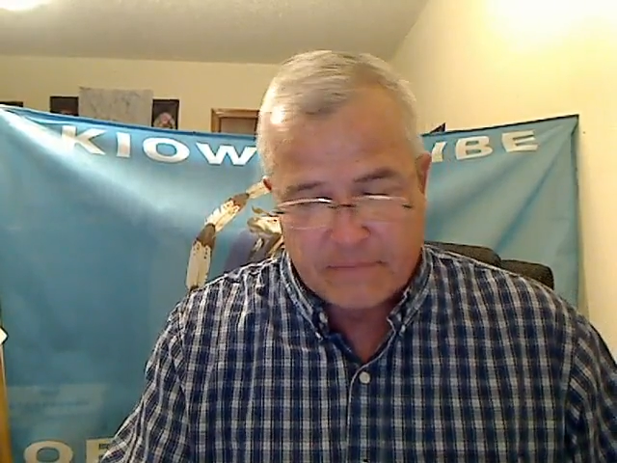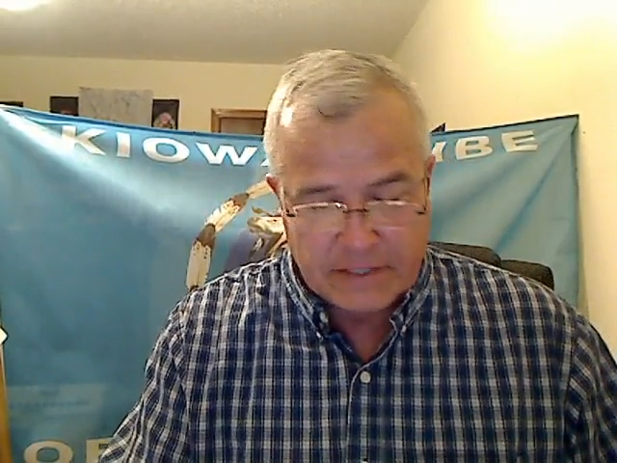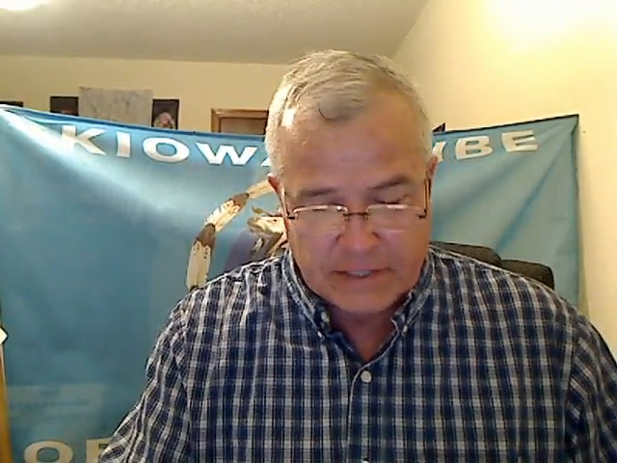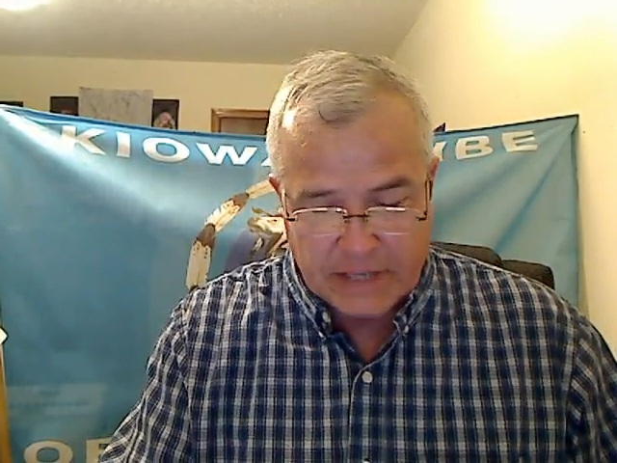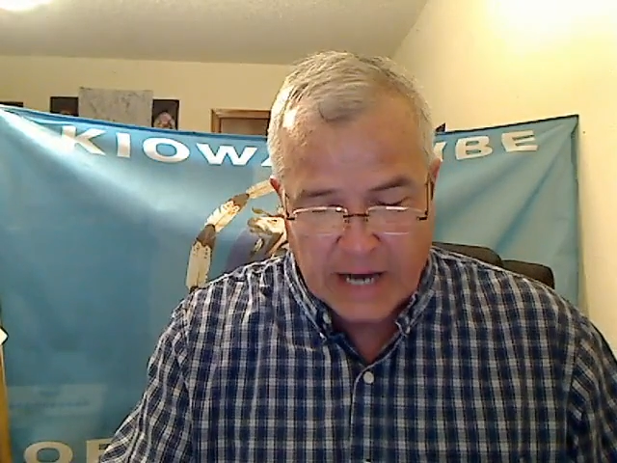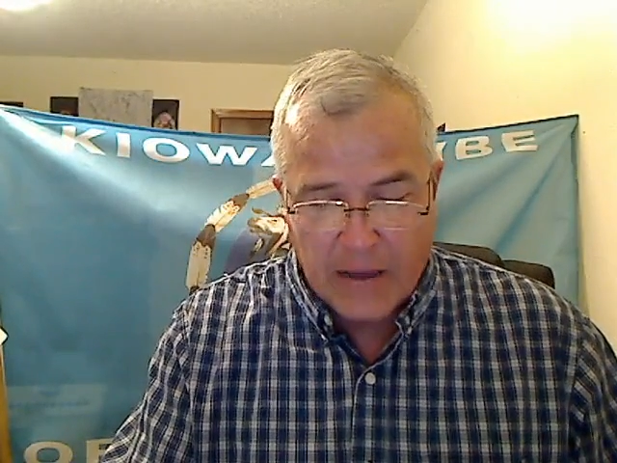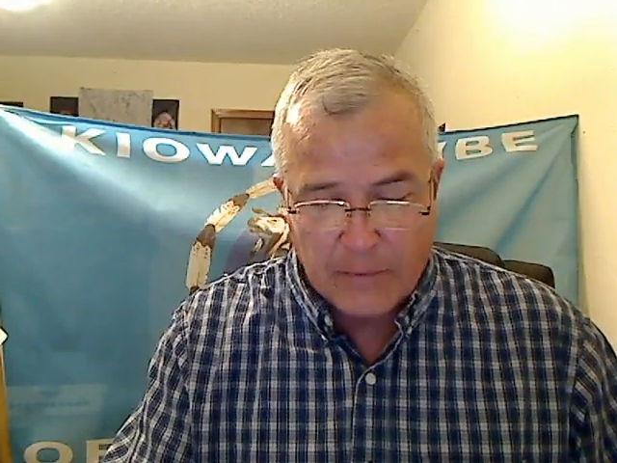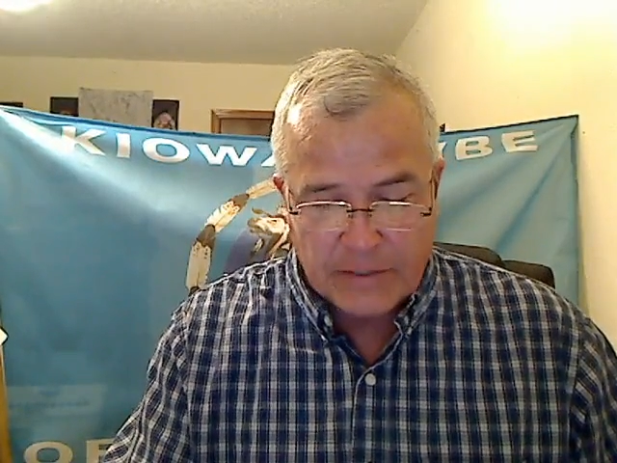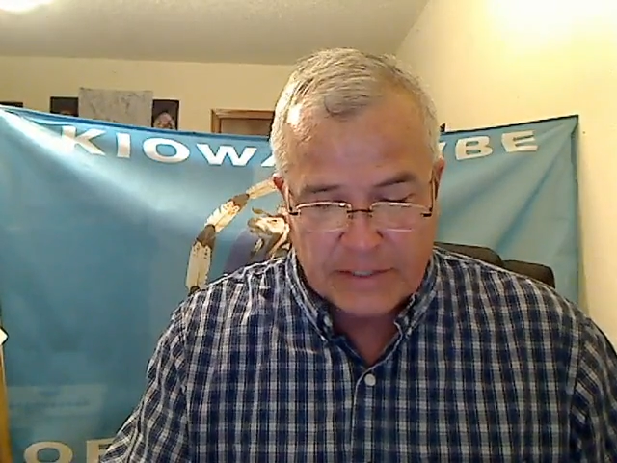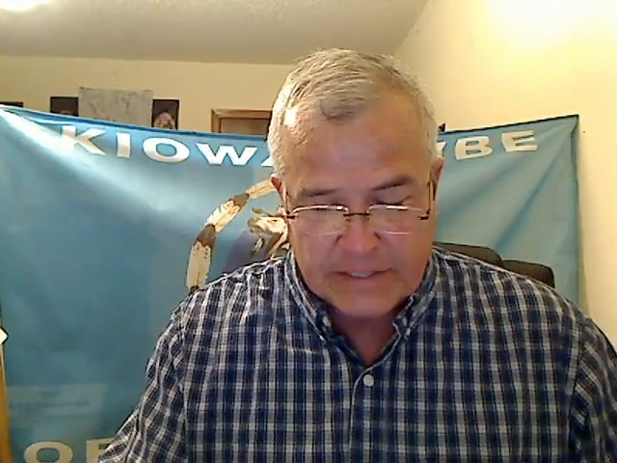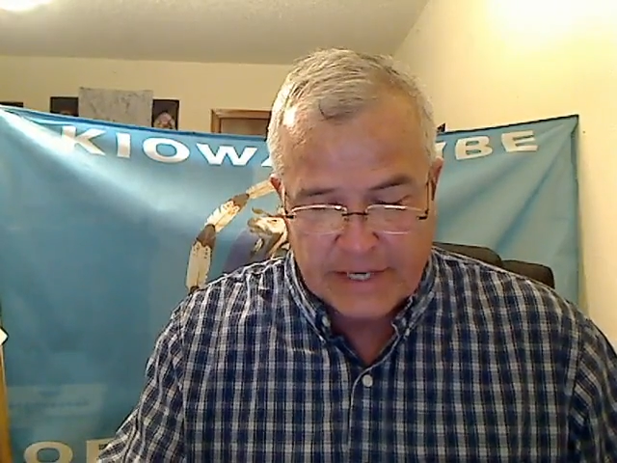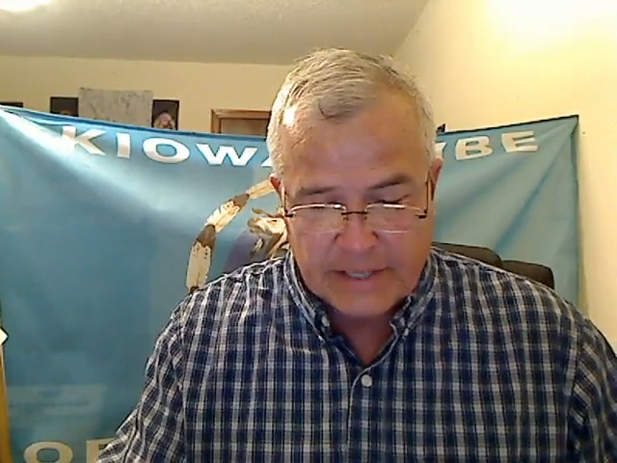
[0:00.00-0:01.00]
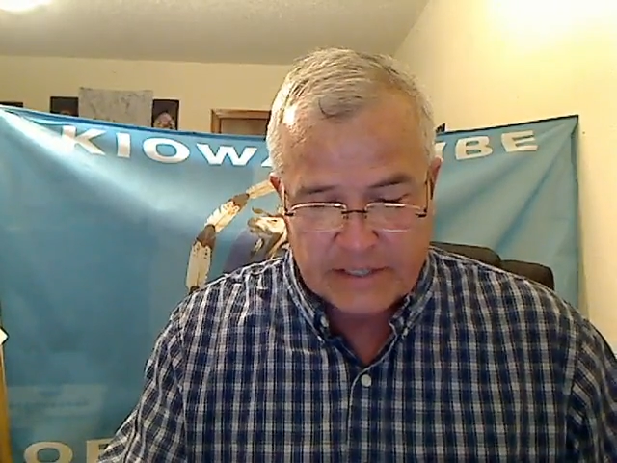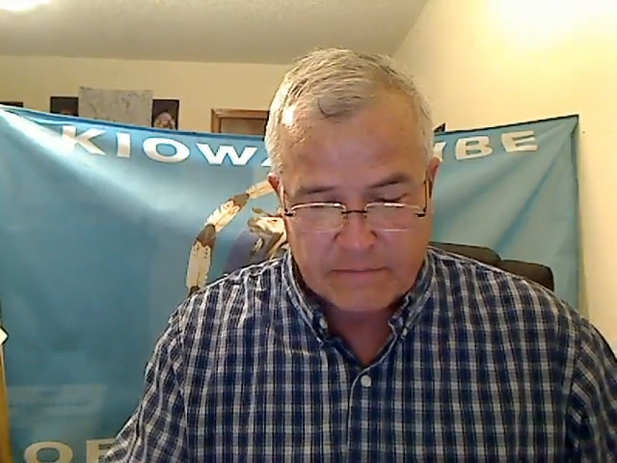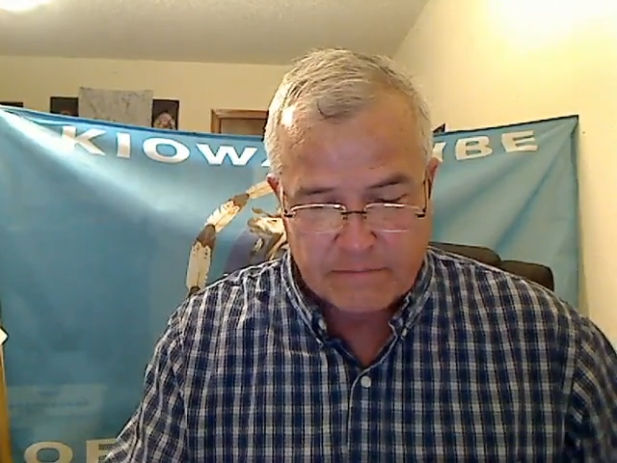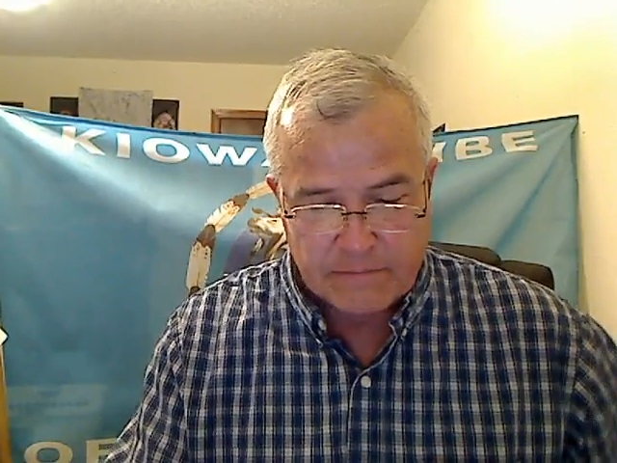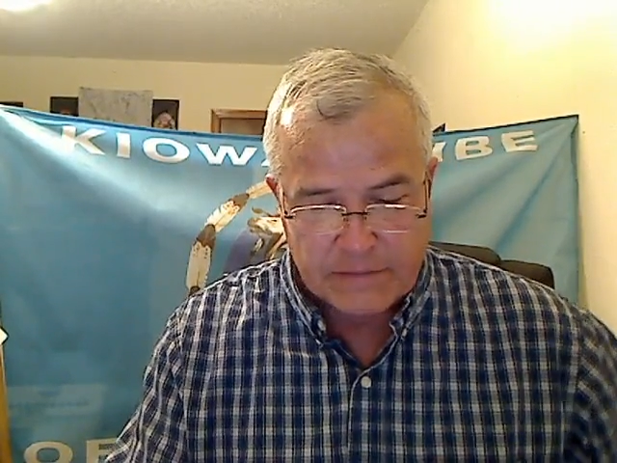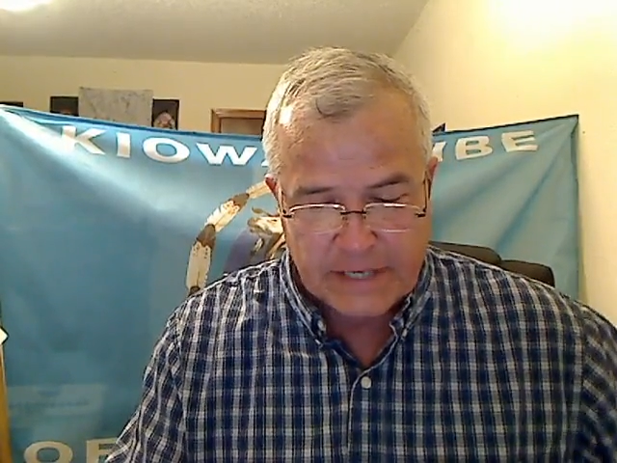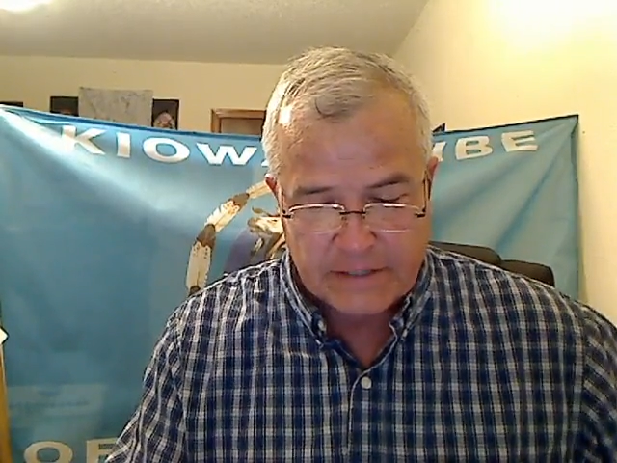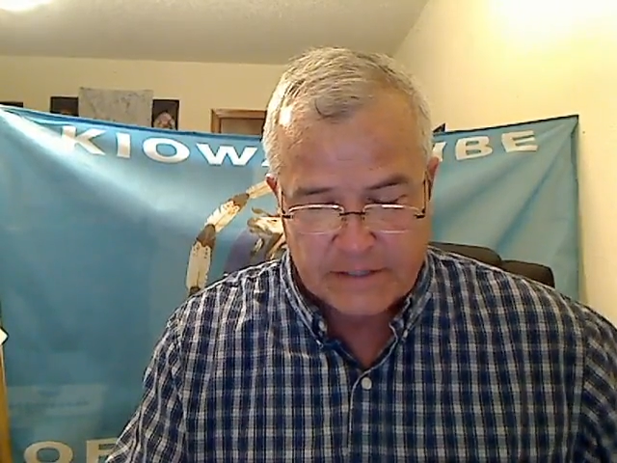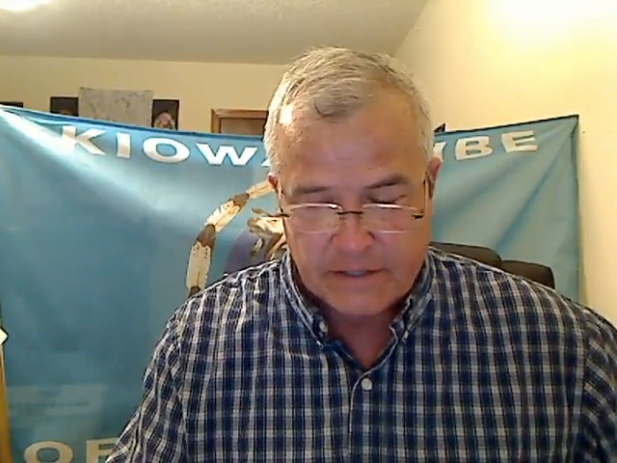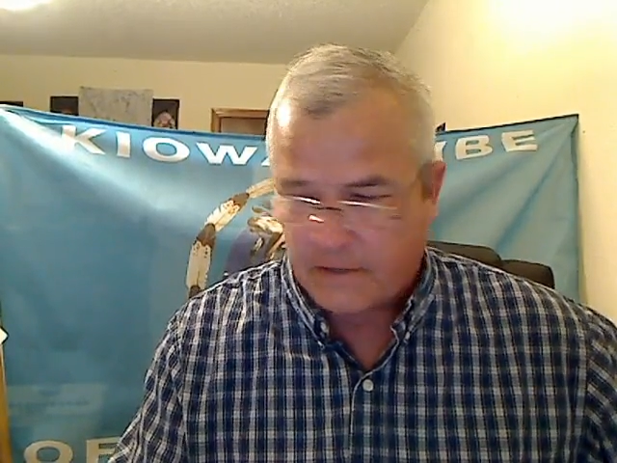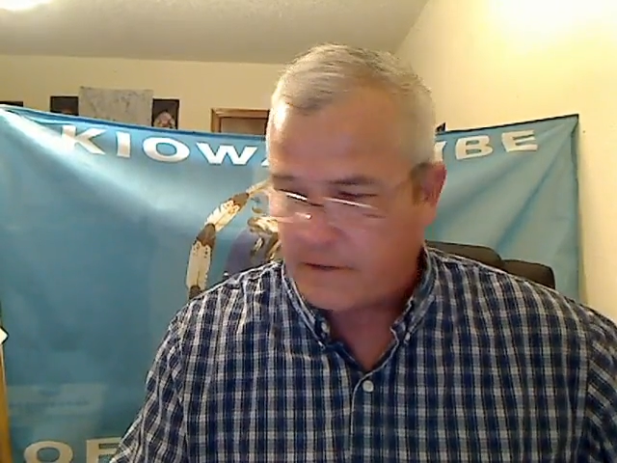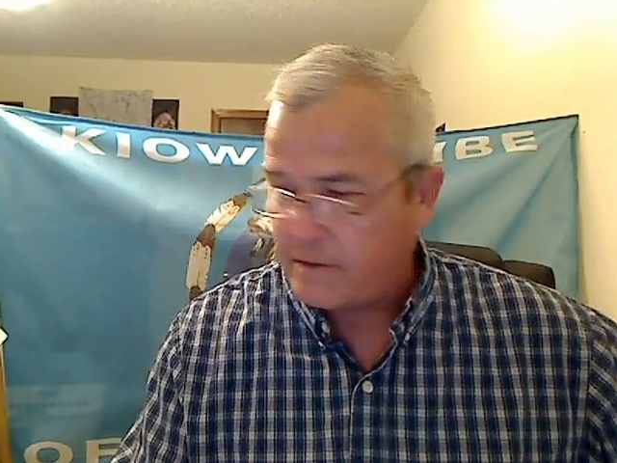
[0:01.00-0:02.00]
Just Kiowa just sounds
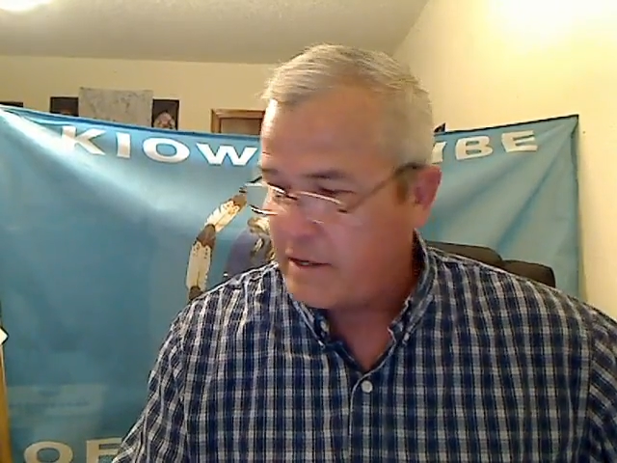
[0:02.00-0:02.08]
good.